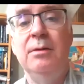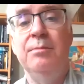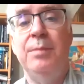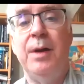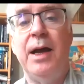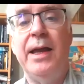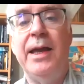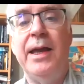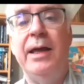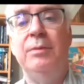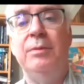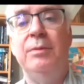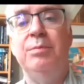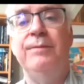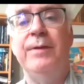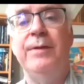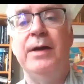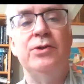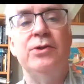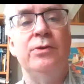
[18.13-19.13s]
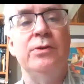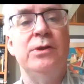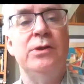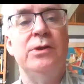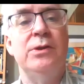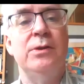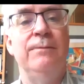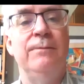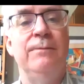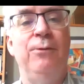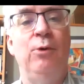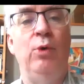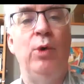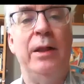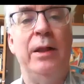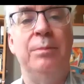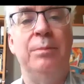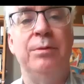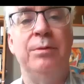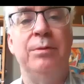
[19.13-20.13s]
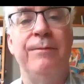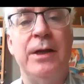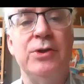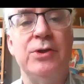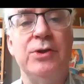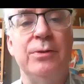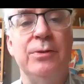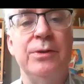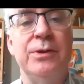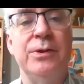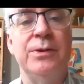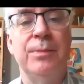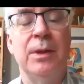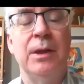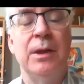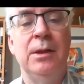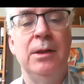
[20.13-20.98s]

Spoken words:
by health professionals and for health professionals.